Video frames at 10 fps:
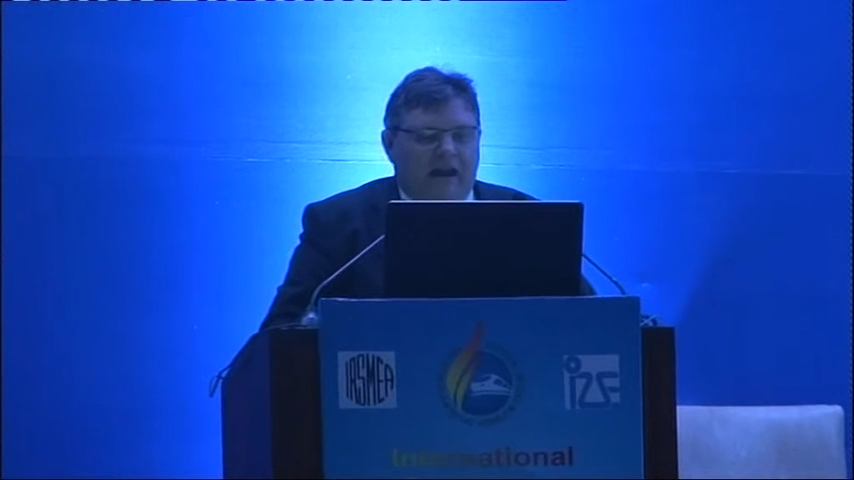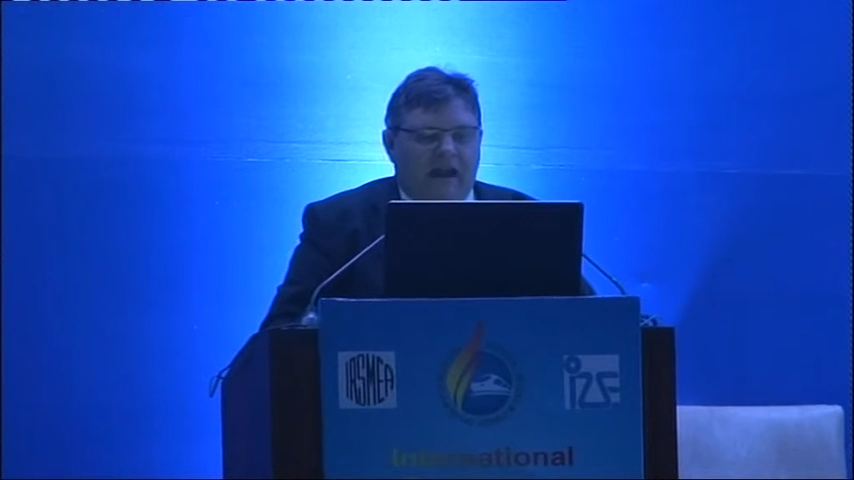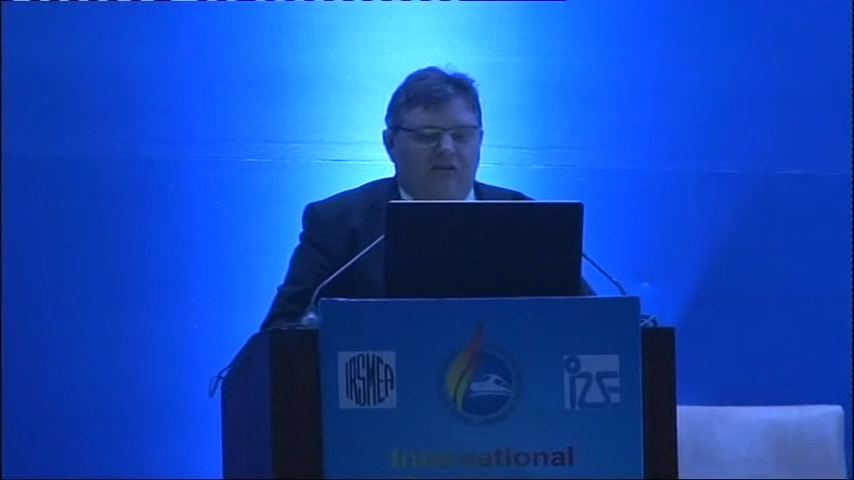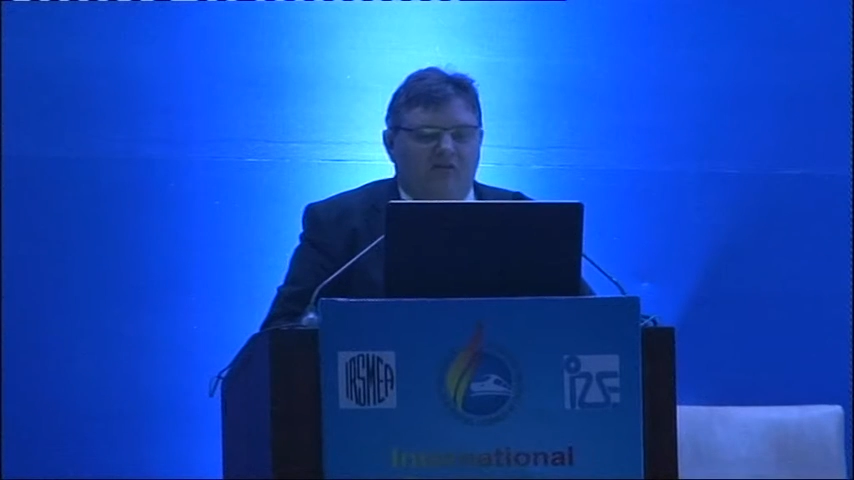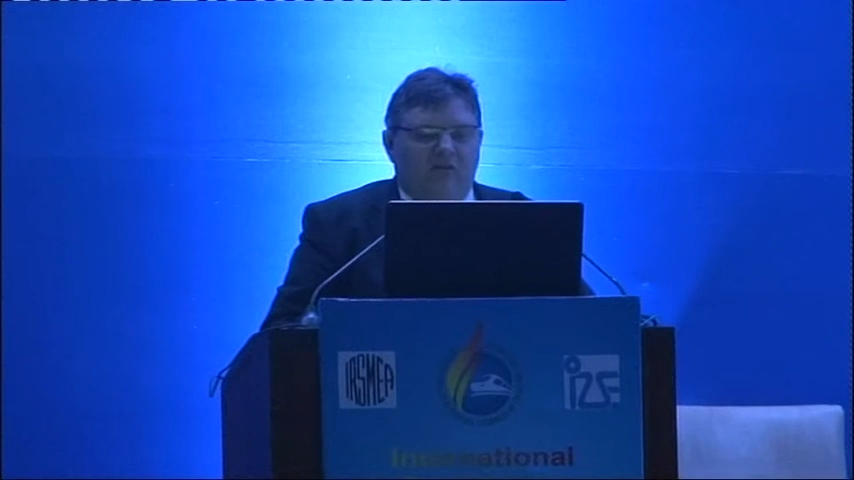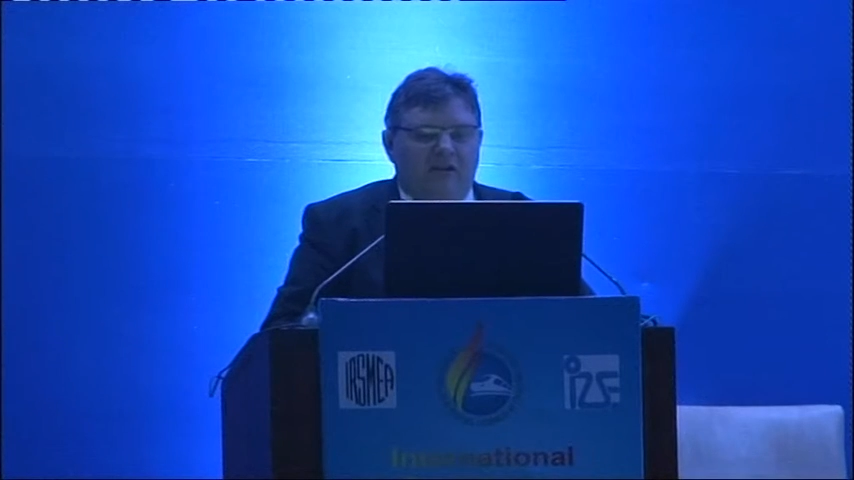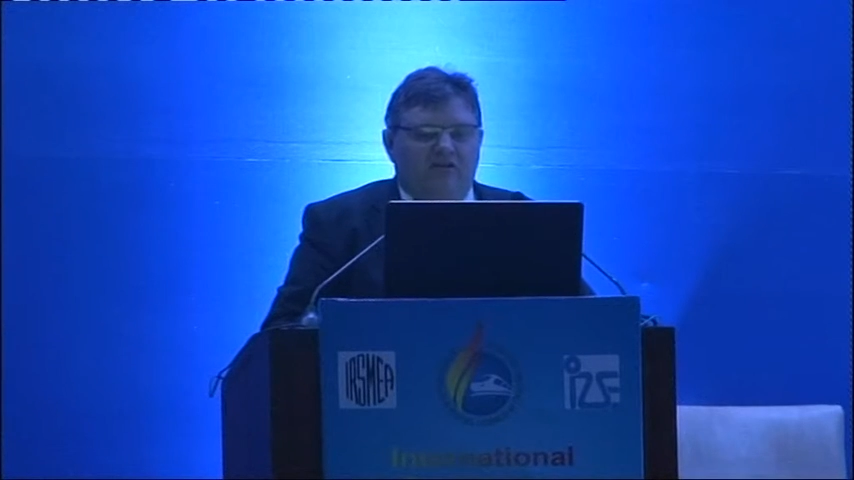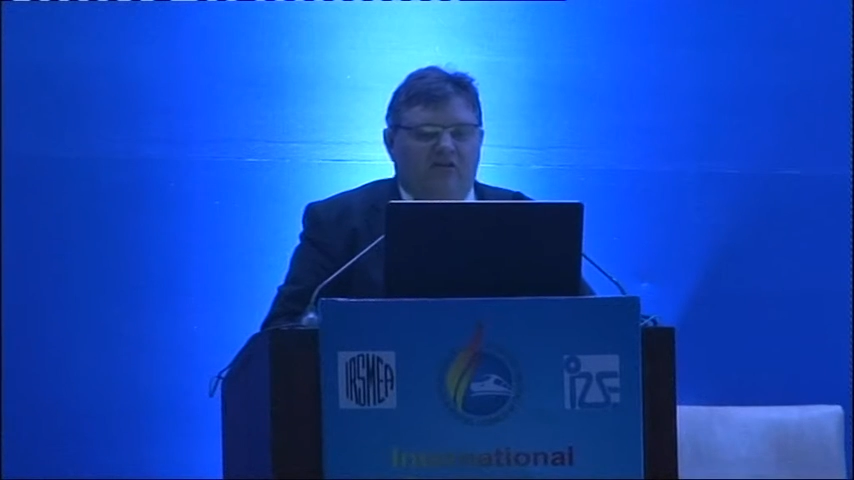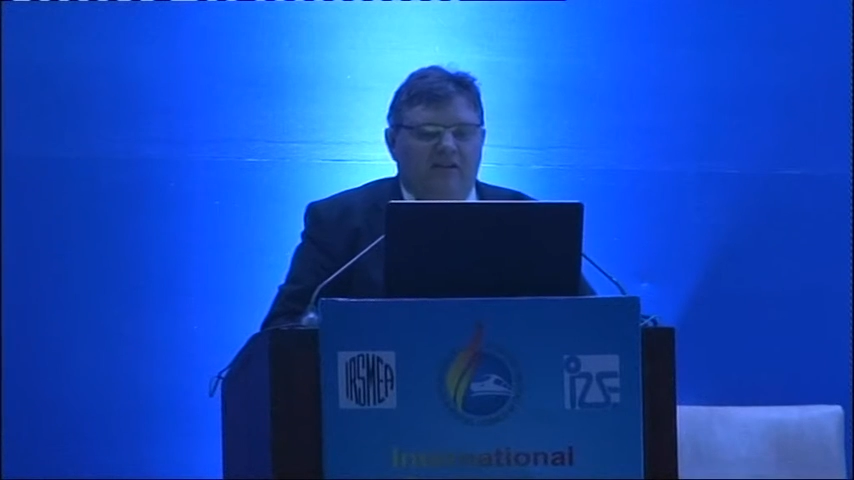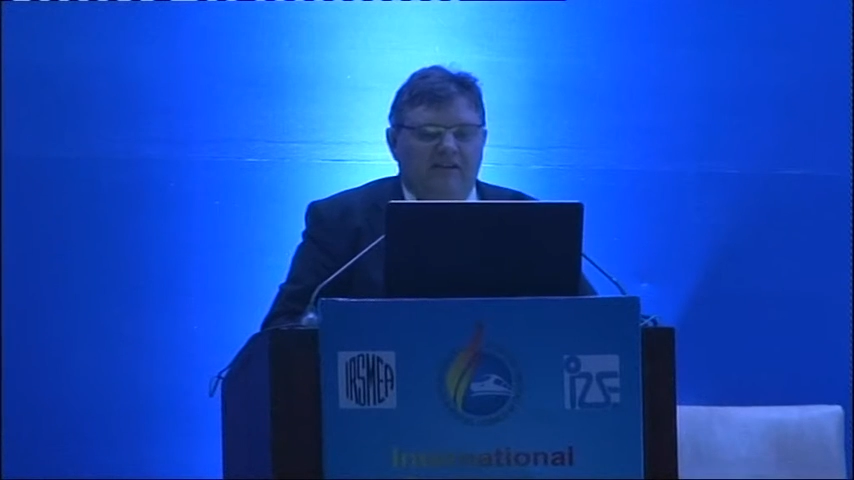
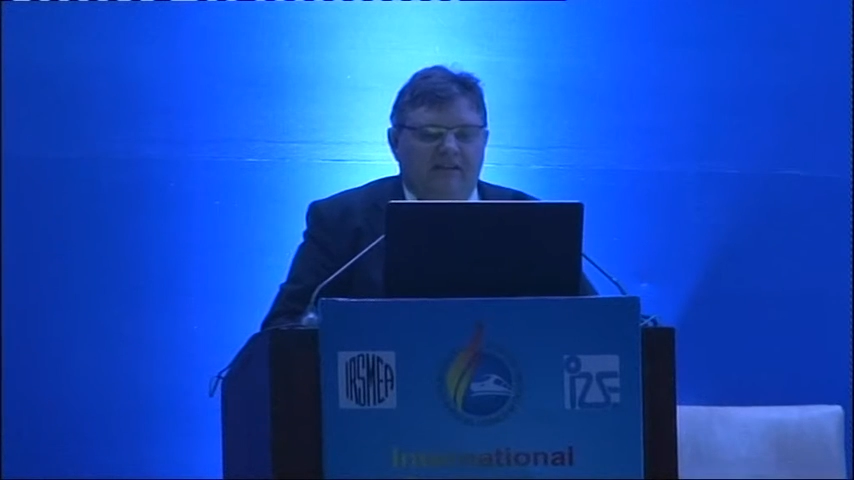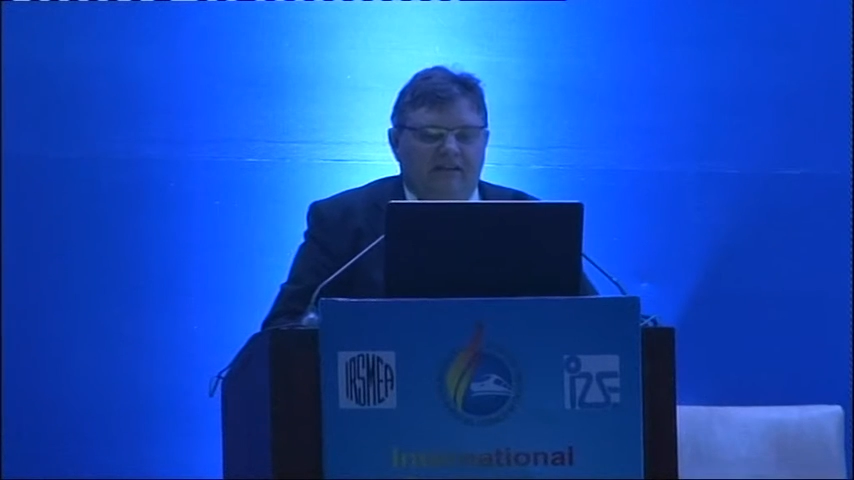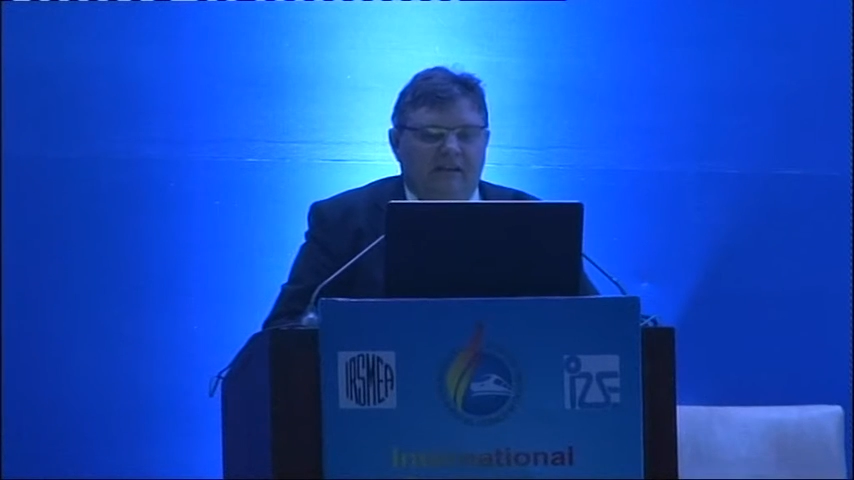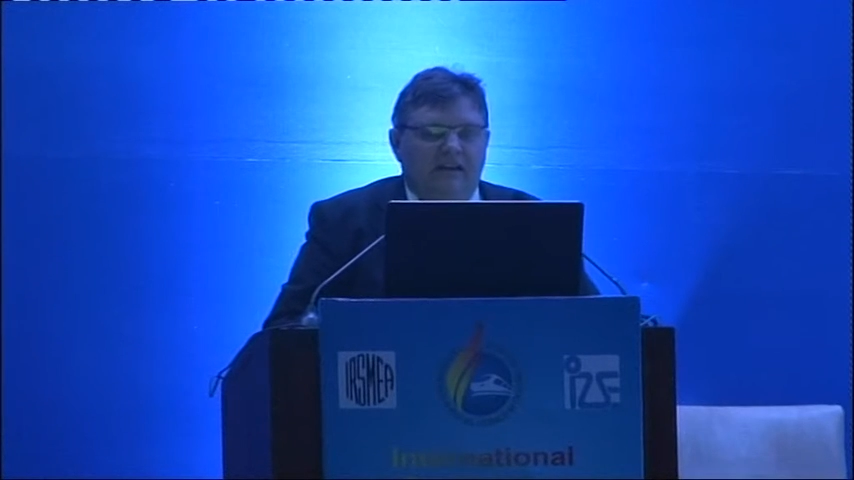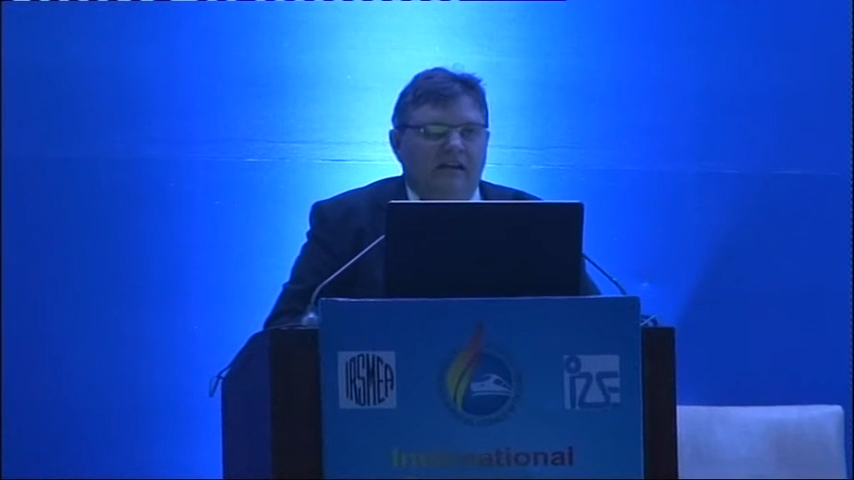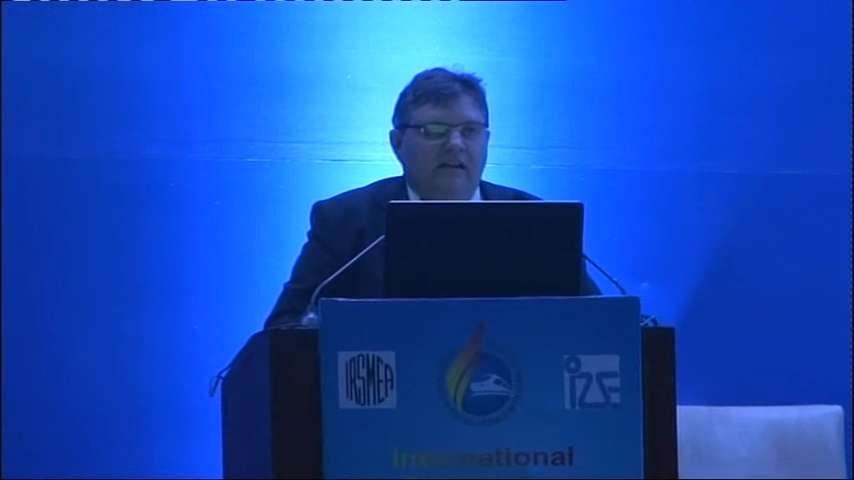equivalent conicity,